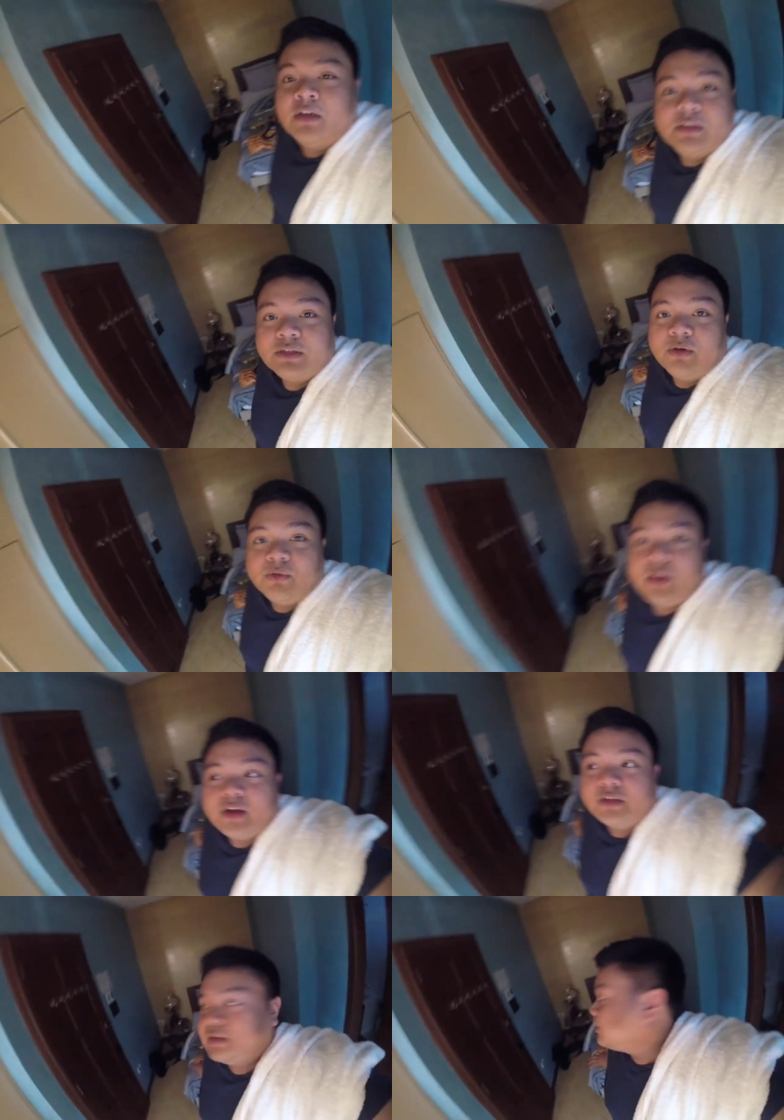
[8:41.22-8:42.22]
so
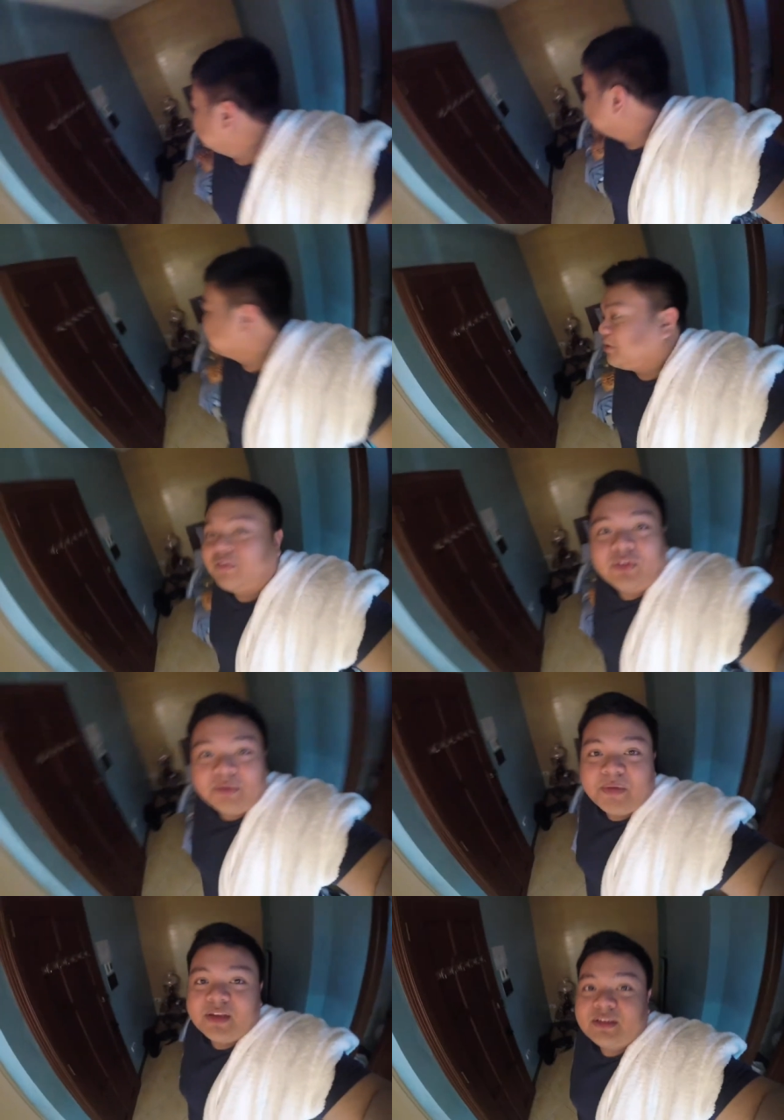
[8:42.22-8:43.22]
nice, and I'm sorry for the
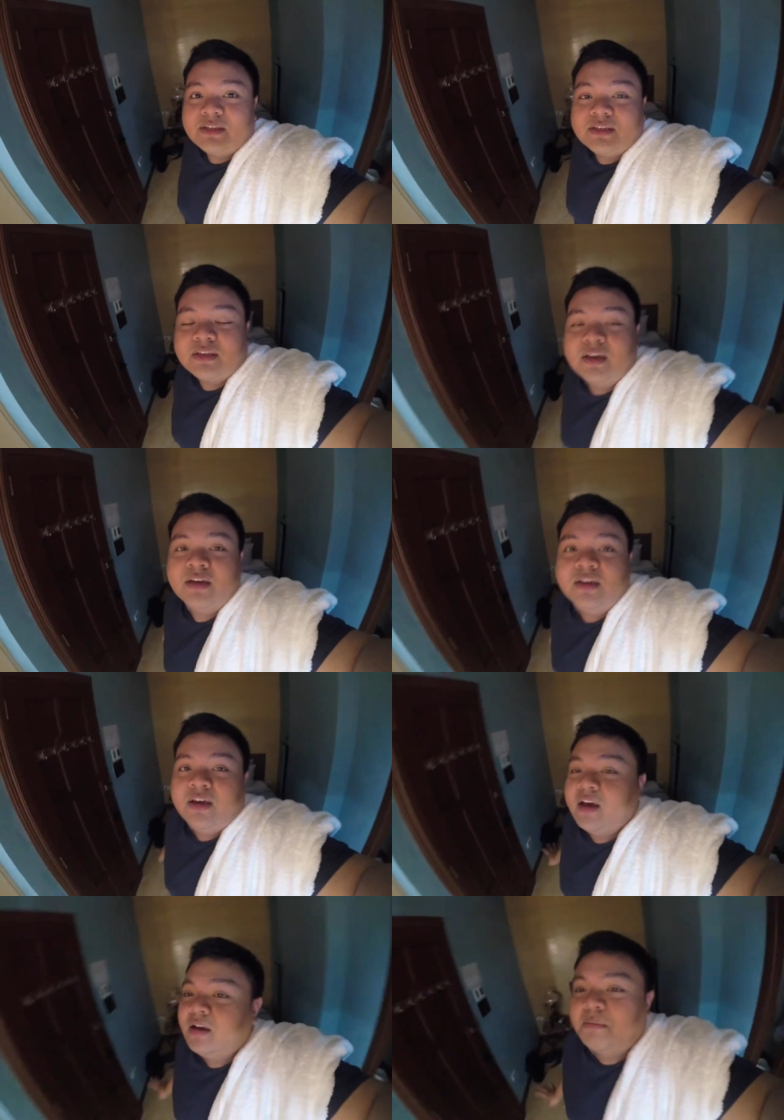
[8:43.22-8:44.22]
mess,
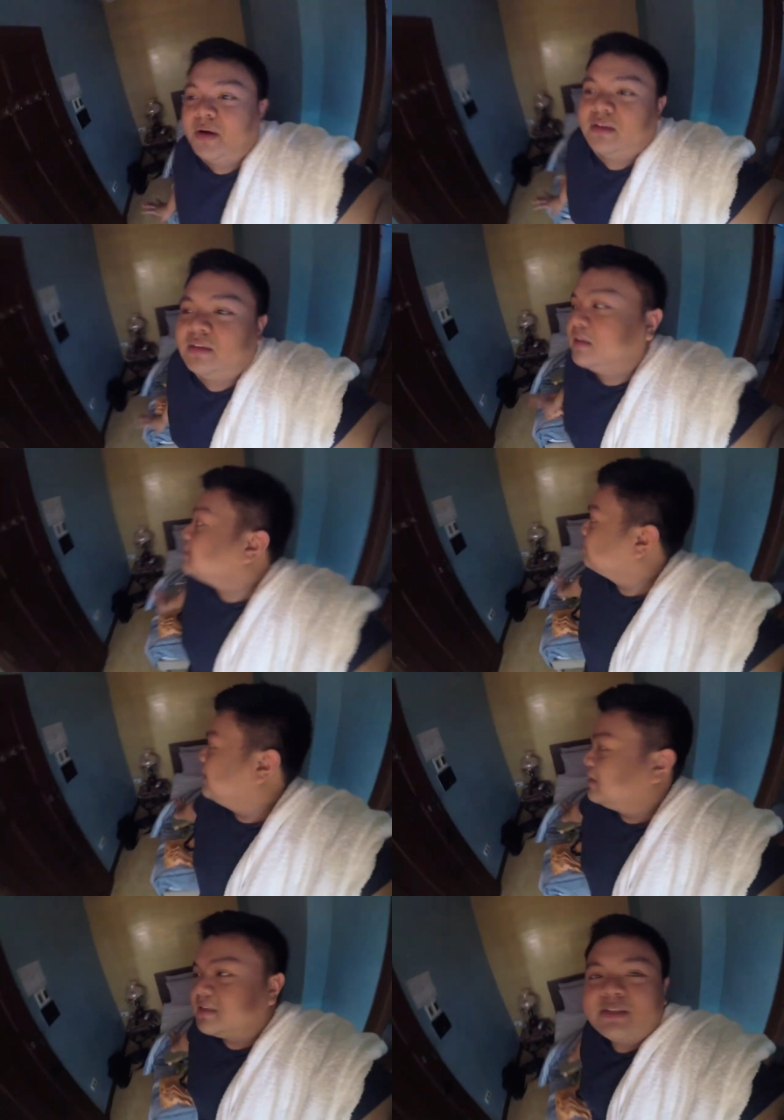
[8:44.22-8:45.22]
but this
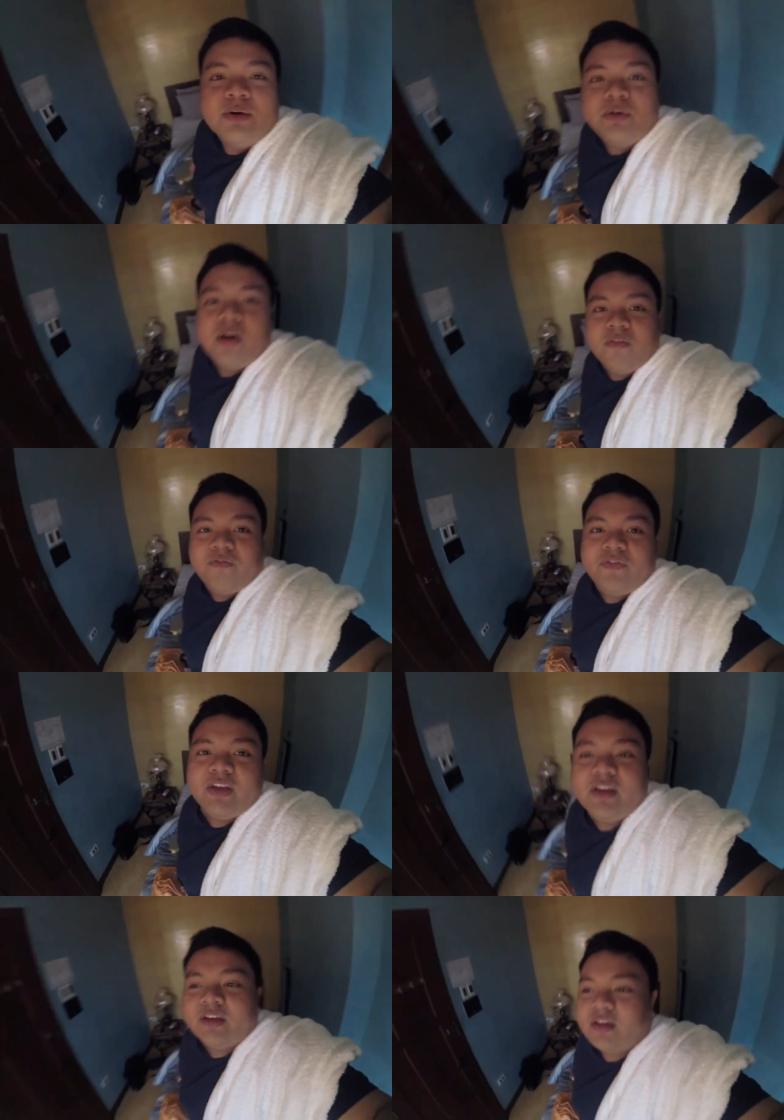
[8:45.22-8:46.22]
bed is so
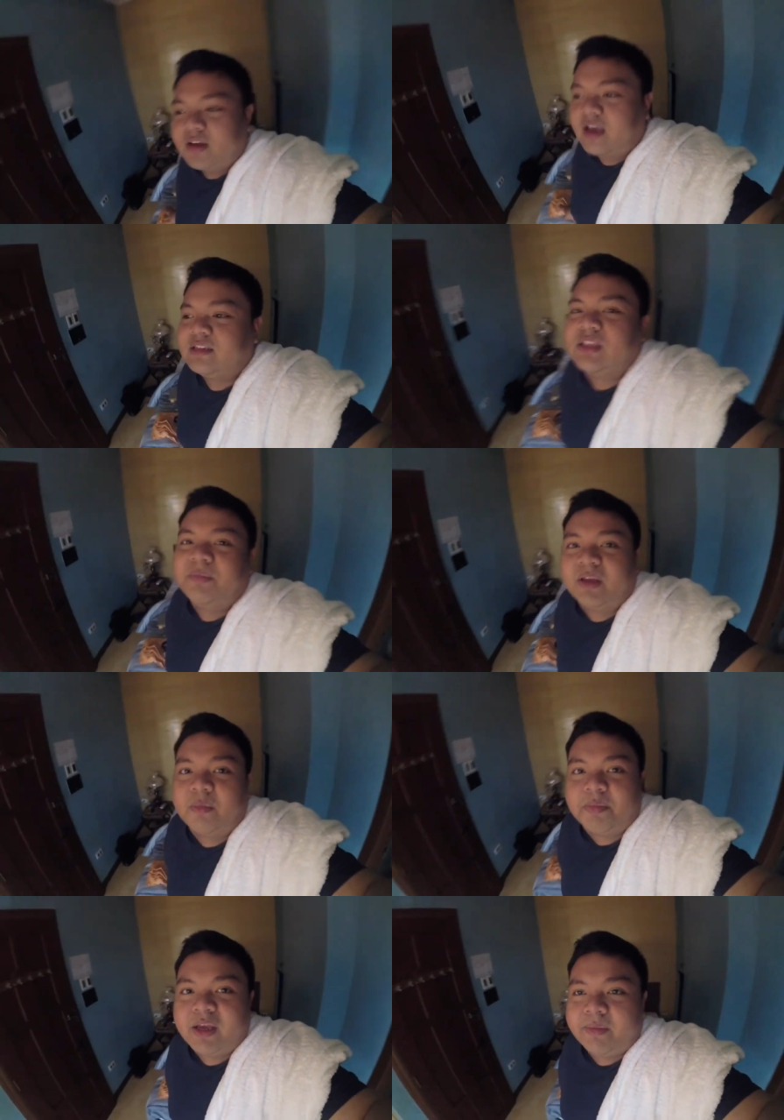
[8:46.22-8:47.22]
comfy. I slept like a
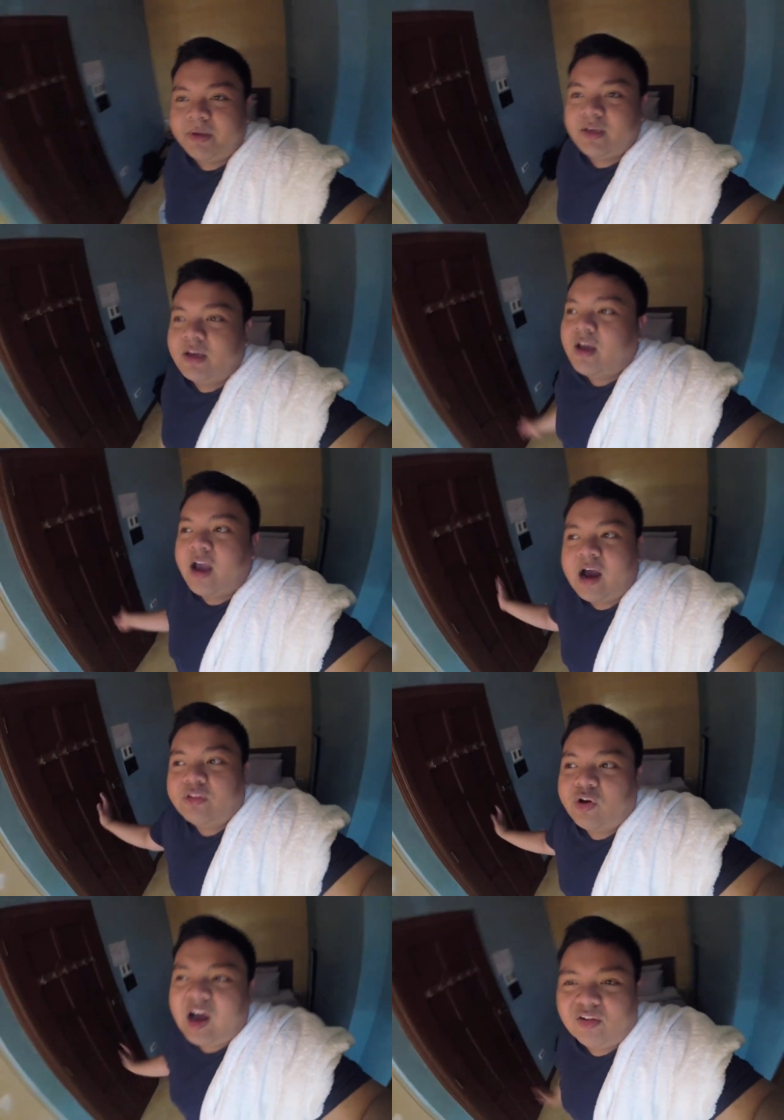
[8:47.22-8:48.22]
baby. I don't
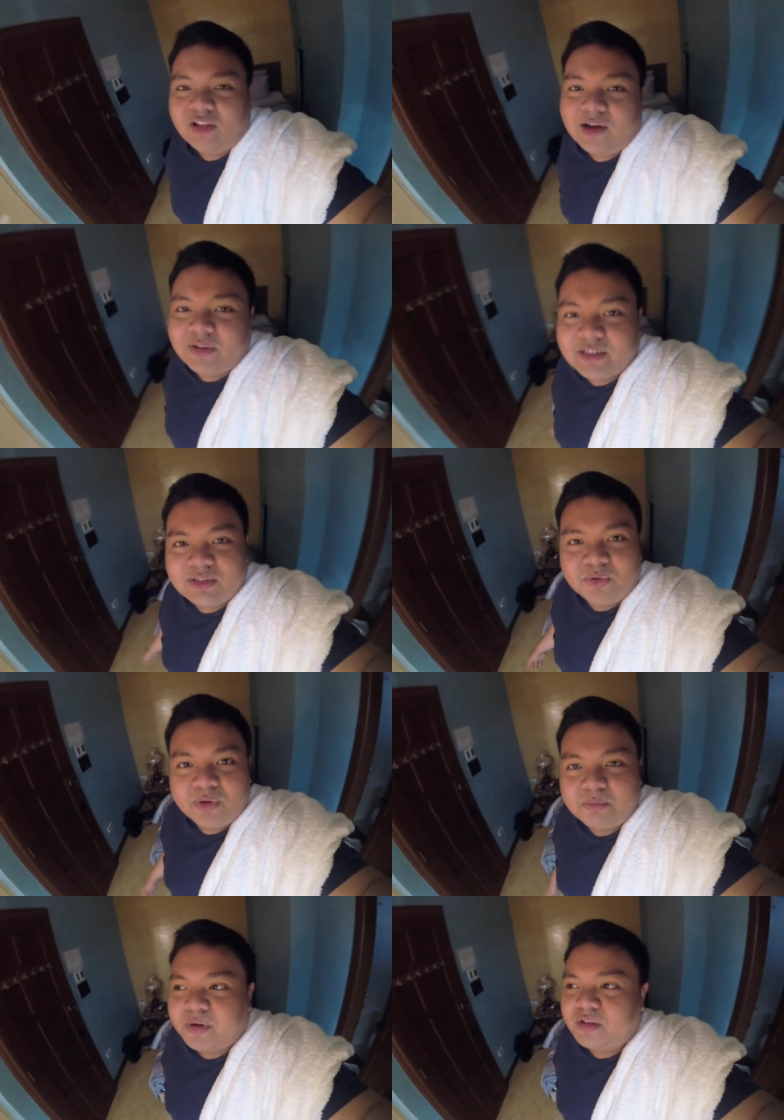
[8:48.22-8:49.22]
know how loud I
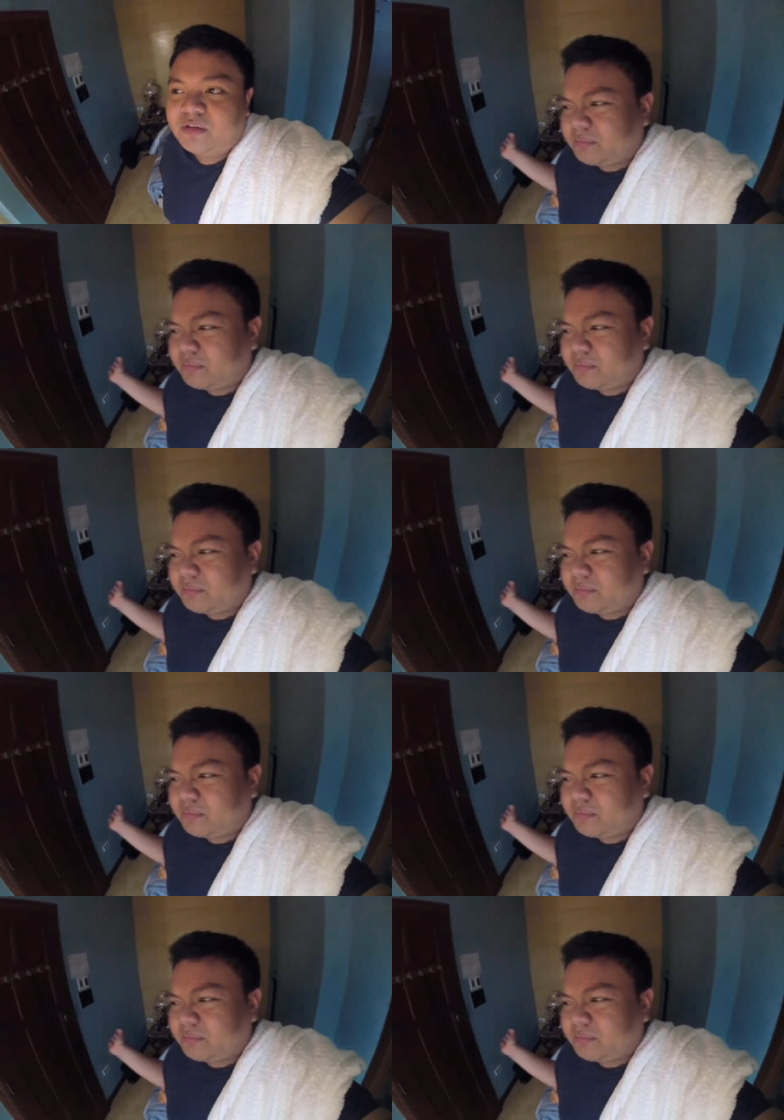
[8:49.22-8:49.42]
snored, but